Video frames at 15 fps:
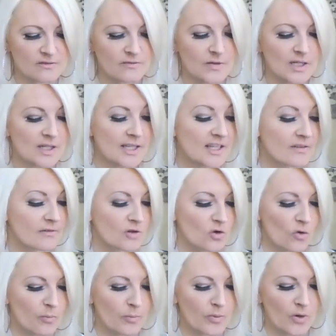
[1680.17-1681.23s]
feel like giving
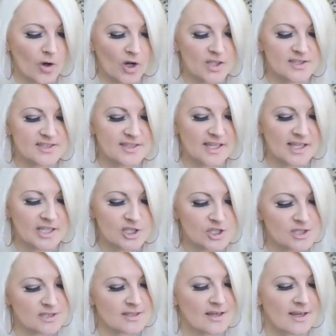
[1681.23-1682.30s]
up,
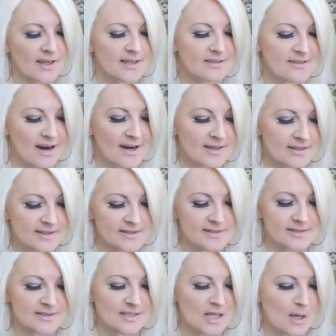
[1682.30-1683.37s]
isolation,
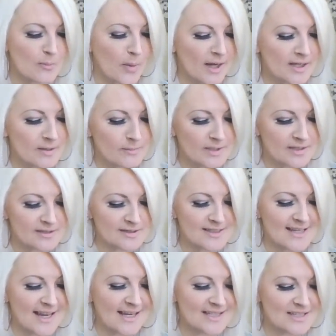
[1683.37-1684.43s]
darkness, abandonment,
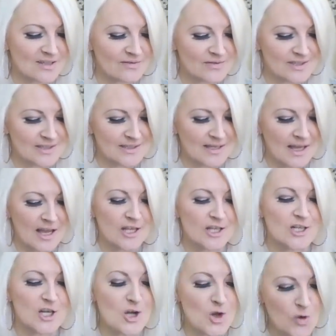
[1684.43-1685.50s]
negativity,
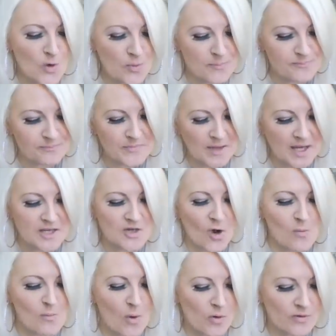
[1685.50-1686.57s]
gloom,
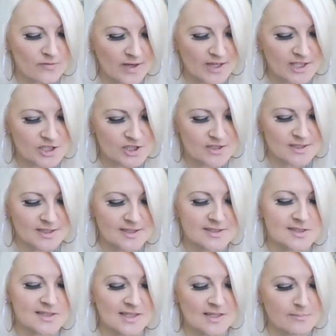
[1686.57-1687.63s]
no motivation,
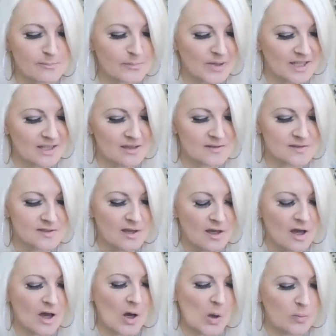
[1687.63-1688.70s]
sleeping pills,
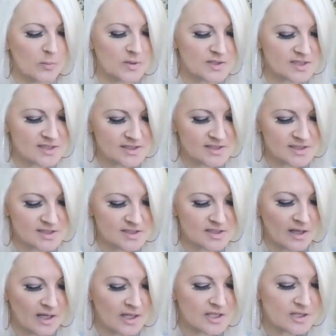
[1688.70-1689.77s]
hopelessness,
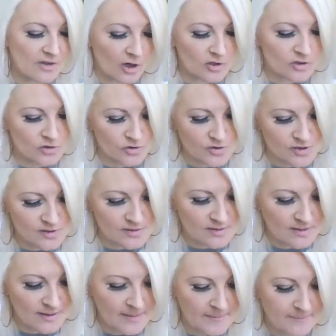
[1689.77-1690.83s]
doctors,
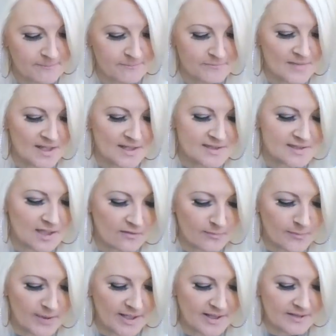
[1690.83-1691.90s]

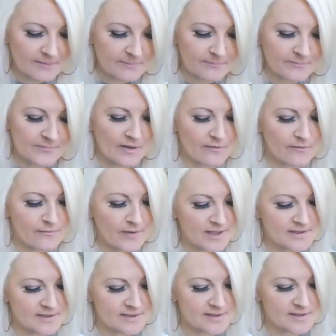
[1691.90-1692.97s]
self pity,
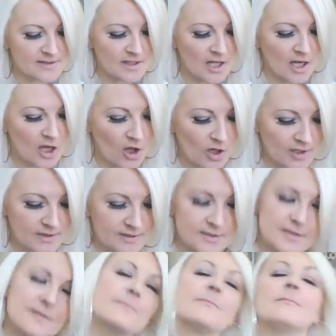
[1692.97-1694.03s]
offense,
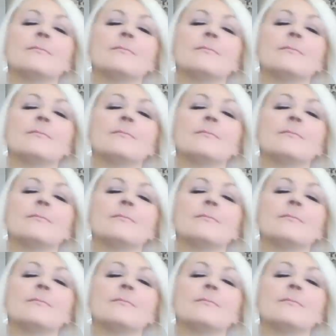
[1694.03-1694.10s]
lies.